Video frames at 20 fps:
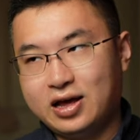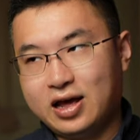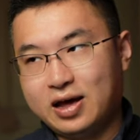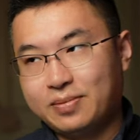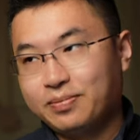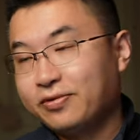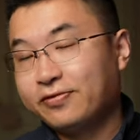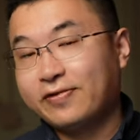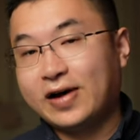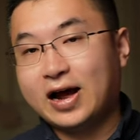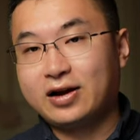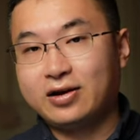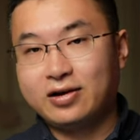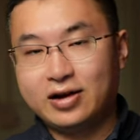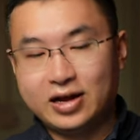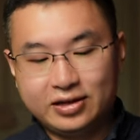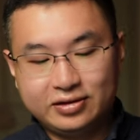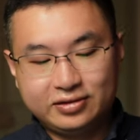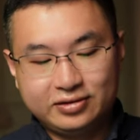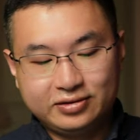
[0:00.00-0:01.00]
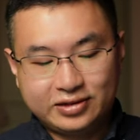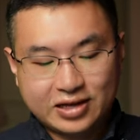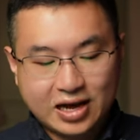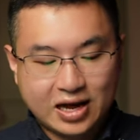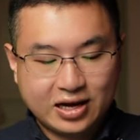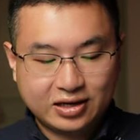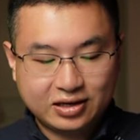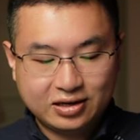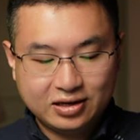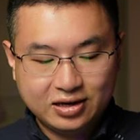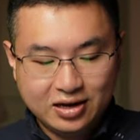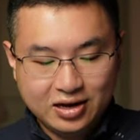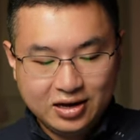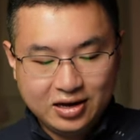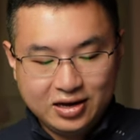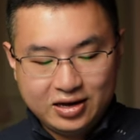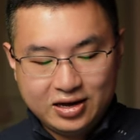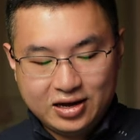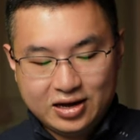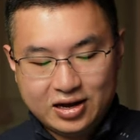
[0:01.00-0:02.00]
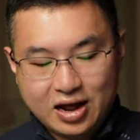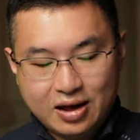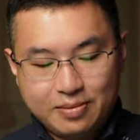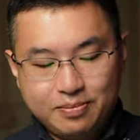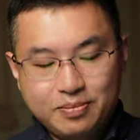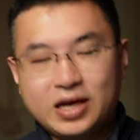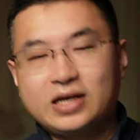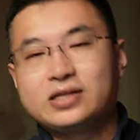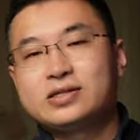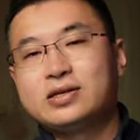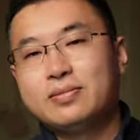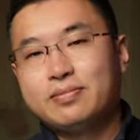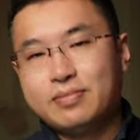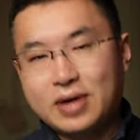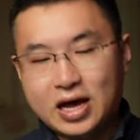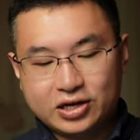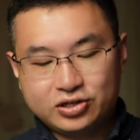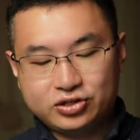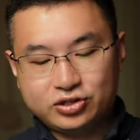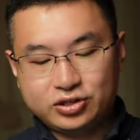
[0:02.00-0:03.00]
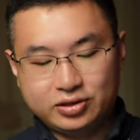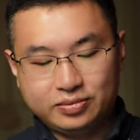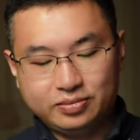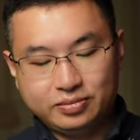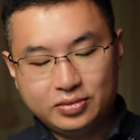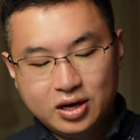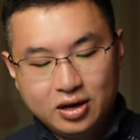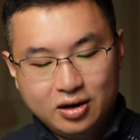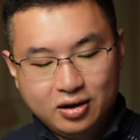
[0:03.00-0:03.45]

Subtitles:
amplifier and DAC, and I mix and match them.